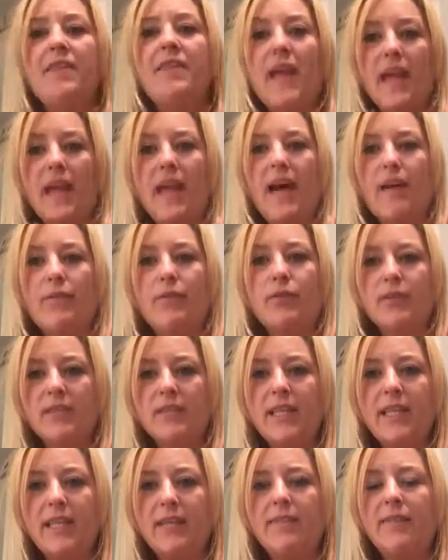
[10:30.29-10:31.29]
they have
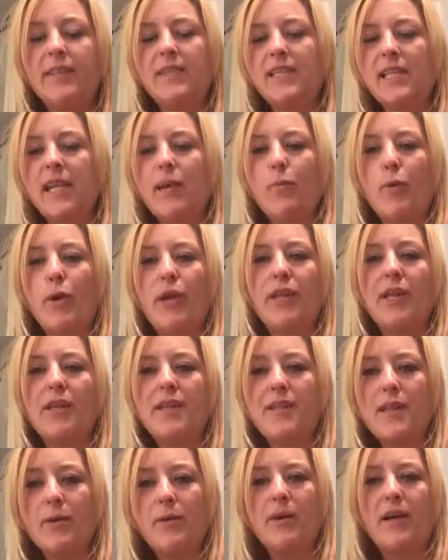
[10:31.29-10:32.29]
relief the same way
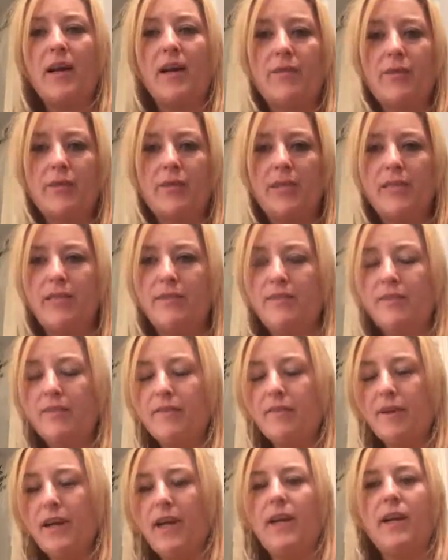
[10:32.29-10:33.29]
that they would have relief
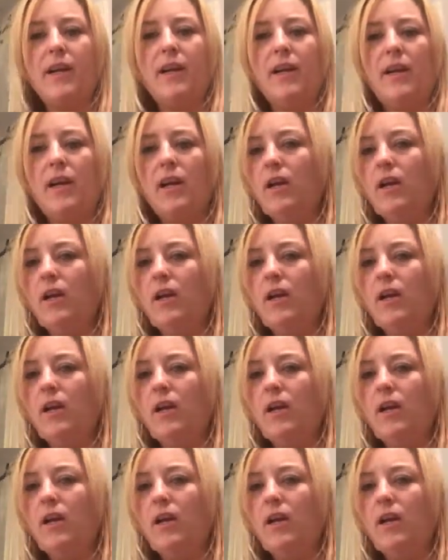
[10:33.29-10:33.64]
if I